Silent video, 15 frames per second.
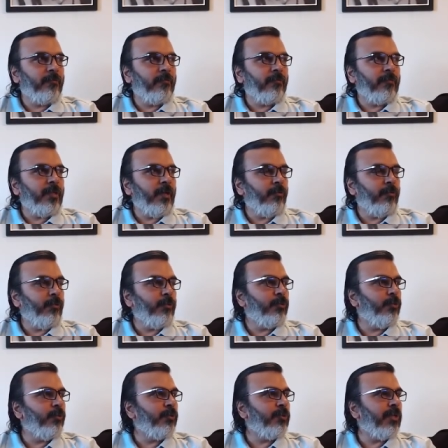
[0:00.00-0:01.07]
are both
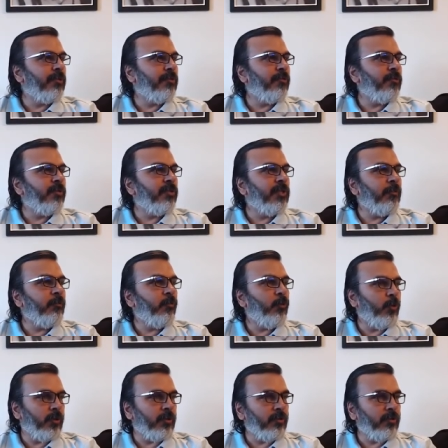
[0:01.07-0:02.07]
two sides of the same coin,